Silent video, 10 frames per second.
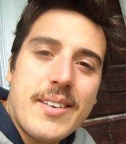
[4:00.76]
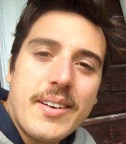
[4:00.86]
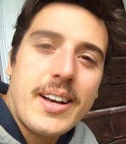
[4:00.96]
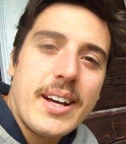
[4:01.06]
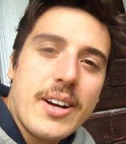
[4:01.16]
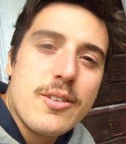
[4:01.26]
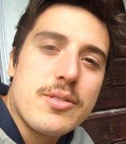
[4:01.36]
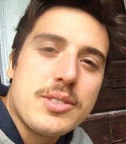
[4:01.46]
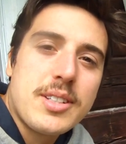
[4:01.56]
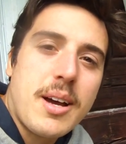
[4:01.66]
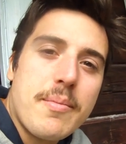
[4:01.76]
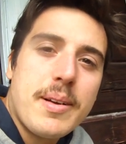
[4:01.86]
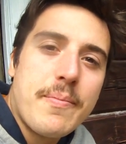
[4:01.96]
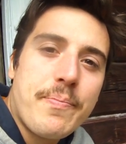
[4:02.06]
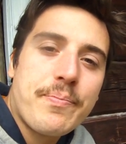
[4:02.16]
Now I'm gonna go for some
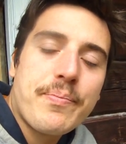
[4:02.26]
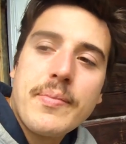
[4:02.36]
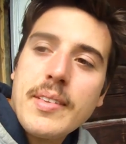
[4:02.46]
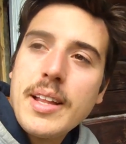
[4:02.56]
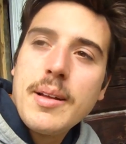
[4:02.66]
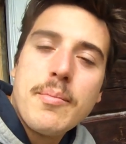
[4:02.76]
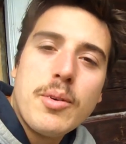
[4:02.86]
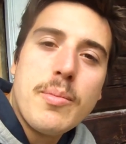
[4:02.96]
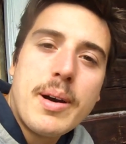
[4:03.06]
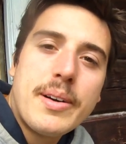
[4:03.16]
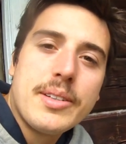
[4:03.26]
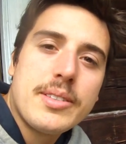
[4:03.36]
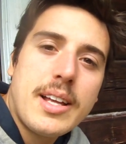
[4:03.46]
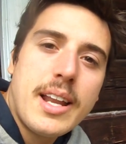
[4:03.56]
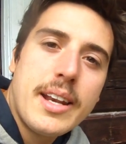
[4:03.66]
uh, blueberries
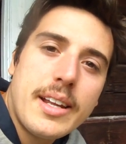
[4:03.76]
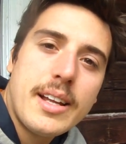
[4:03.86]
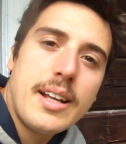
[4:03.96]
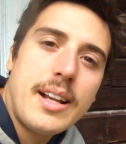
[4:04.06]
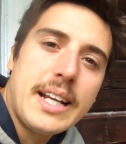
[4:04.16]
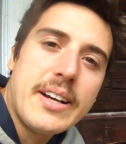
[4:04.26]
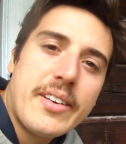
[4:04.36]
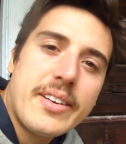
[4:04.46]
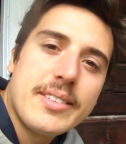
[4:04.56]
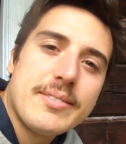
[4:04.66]
and uh, lingon.